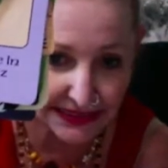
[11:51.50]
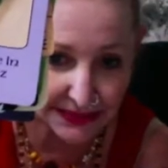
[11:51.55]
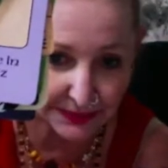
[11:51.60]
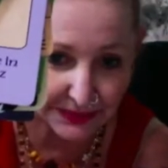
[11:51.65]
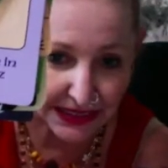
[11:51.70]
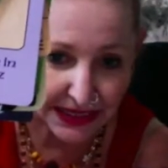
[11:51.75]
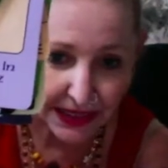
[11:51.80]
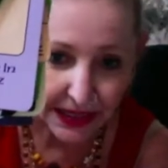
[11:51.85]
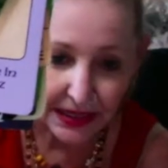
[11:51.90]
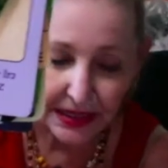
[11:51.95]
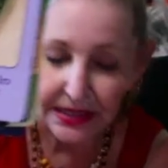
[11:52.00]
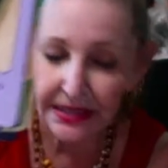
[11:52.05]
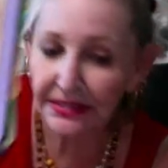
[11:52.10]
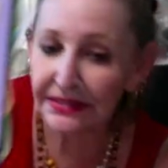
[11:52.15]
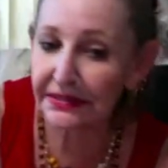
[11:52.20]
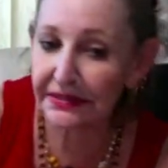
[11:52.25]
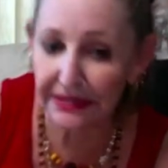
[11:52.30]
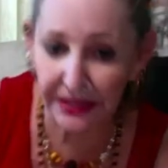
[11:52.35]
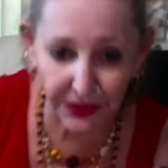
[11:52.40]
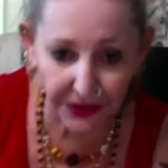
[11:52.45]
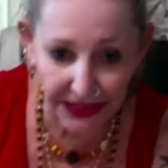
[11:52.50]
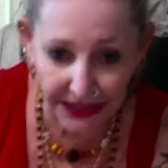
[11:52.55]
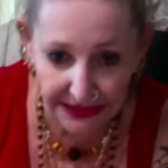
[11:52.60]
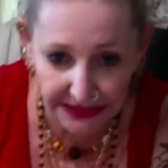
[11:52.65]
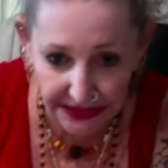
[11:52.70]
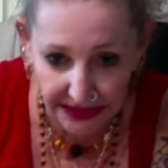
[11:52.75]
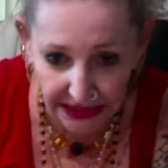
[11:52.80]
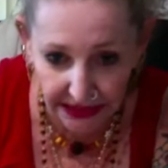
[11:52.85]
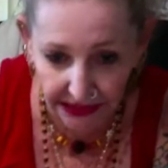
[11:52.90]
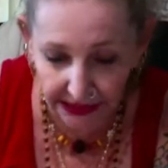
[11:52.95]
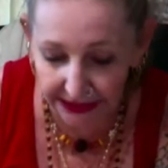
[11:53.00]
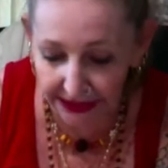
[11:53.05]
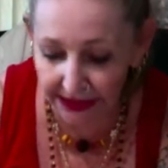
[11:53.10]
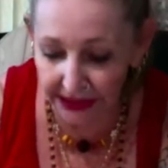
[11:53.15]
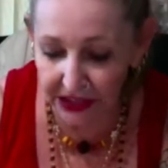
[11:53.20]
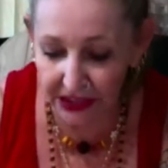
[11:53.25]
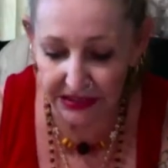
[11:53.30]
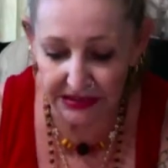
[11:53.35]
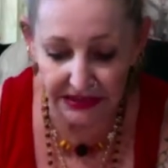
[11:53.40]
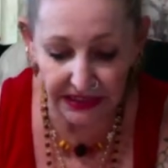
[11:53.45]
some serious healing
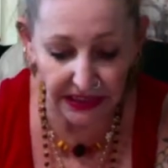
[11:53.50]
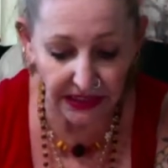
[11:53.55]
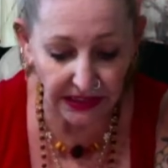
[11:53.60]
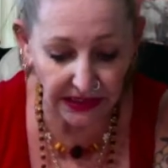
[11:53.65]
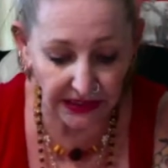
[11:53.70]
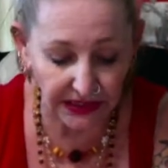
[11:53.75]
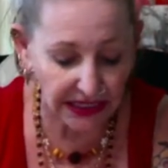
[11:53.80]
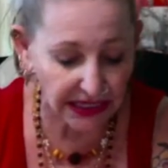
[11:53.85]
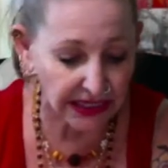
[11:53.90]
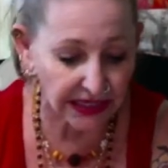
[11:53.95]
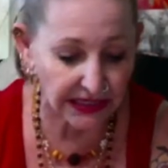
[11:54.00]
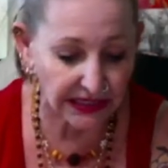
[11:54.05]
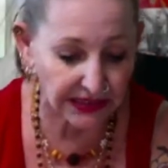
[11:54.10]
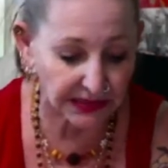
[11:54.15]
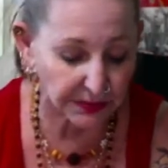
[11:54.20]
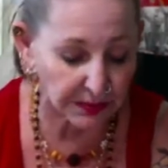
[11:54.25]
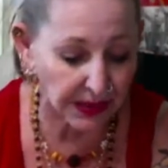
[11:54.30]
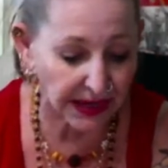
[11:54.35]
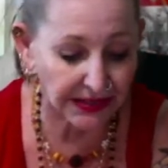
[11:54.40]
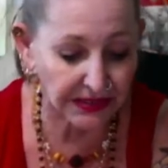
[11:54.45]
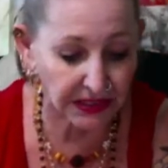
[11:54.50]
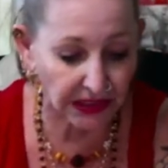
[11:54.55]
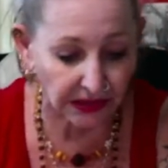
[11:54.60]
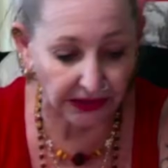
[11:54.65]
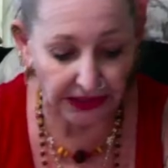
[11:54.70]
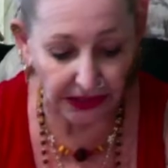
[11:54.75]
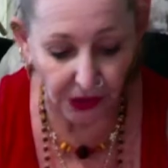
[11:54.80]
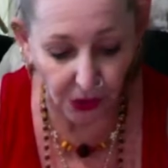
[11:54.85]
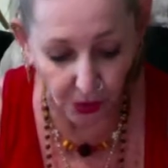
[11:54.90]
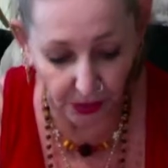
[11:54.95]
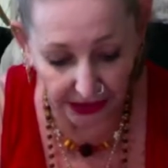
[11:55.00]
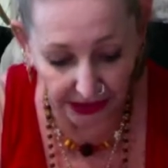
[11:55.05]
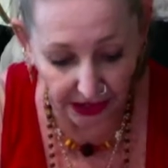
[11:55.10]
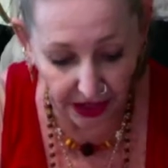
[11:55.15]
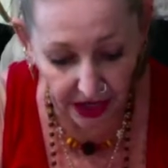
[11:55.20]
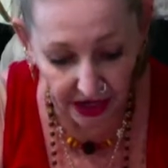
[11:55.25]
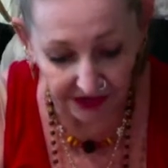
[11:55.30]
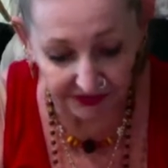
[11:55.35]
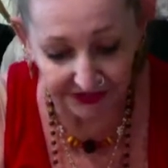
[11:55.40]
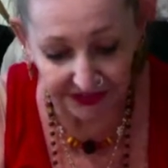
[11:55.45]
because he, he is mentally going
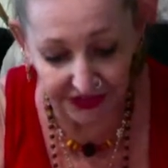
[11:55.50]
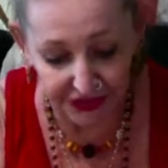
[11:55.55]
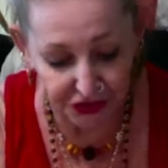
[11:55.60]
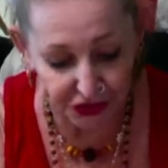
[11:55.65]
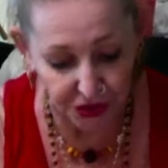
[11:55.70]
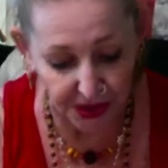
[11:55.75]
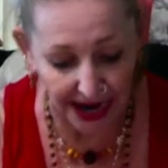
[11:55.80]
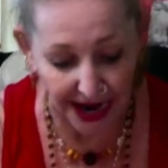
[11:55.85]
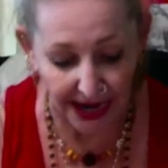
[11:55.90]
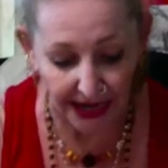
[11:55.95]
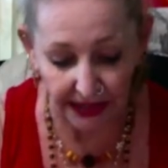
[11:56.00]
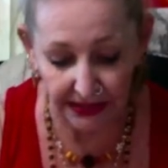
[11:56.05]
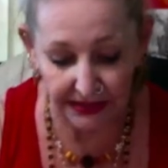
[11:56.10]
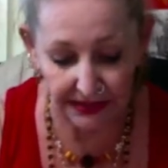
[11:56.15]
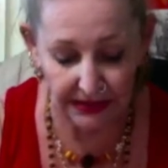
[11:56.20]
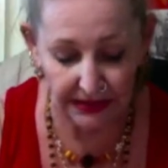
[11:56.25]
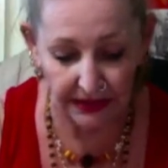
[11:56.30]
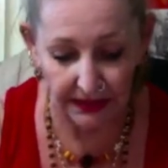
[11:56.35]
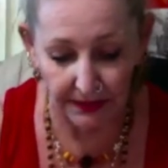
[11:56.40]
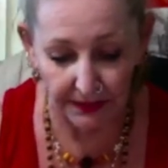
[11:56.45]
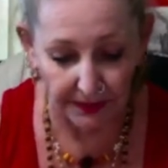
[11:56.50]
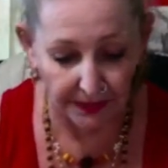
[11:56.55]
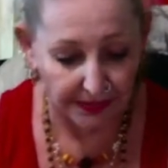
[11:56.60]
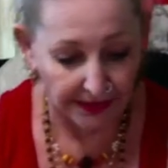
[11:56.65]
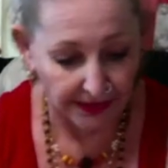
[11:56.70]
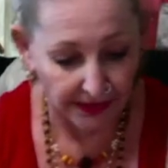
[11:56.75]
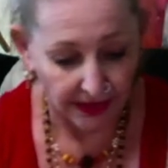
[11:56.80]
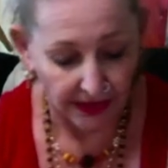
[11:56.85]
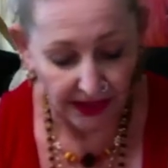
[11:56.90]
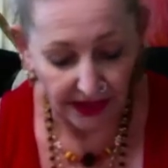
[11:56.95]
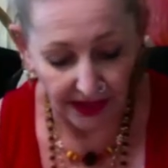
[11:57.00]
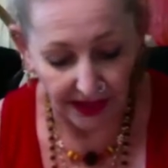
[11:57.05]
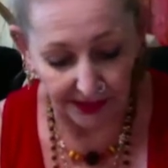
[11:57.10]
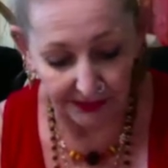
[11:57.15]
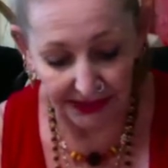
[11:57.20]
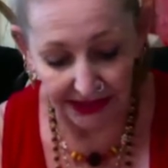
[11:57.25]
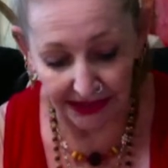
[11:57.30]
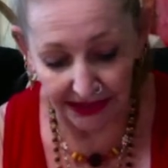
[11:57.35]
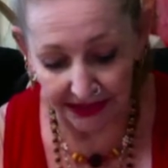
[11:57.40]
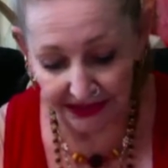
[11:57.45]
off the tracks. I
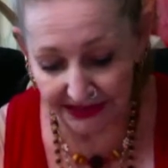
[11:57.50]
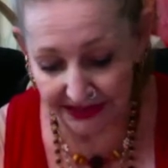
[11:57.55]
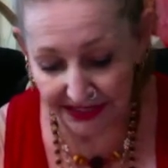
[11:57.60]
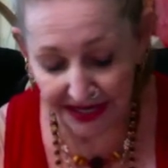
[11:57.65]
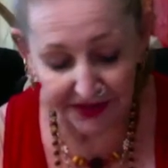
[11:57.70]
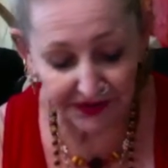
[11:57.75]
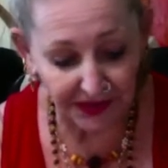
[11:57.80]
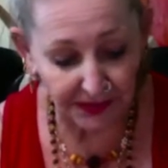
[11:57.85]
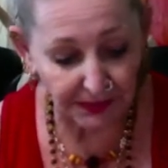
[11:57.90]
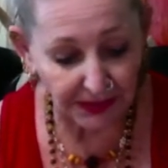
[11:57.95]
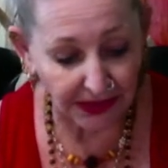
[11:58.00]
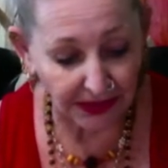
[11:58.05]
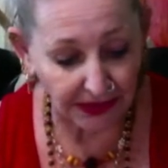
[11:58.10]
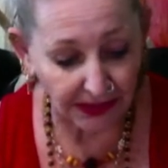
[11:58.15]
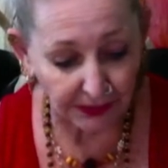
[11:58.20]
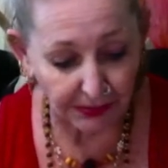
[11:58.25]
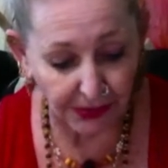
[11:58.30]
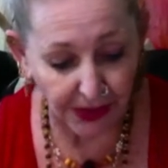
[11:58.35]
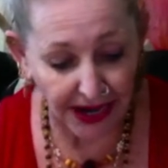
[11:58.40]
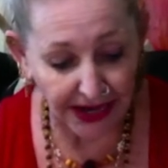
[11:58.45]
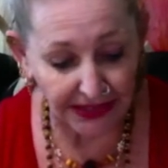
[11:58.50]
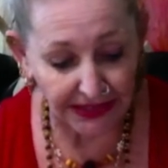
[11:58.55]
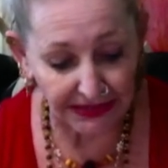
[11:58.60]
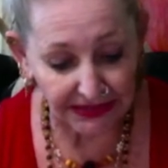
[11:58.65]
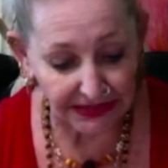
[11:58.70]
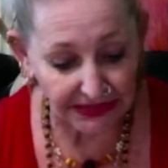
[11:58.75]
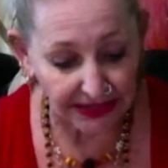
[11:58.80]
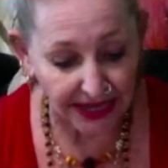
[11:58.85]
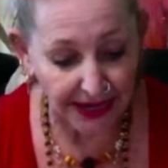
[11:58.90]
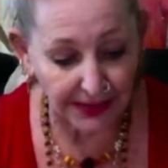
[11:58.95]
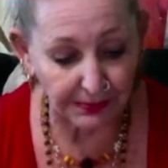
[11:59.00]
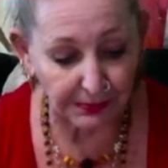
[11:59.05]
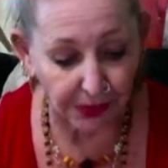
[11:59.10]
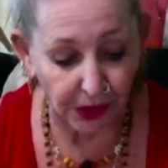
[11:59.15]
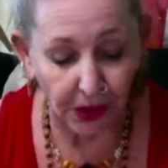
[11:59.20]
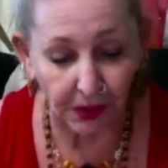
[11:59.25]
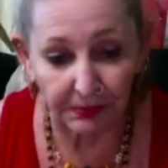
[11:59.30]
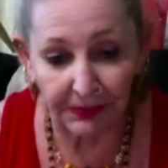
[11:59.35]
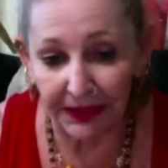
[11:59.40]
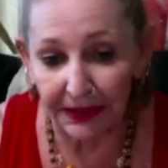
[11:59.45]
mean, he's never been the brightest light
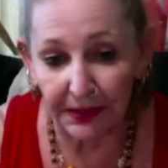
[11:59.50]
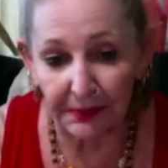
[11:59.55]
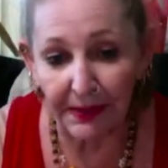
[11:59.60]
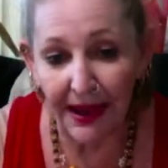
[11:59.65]
bulb in the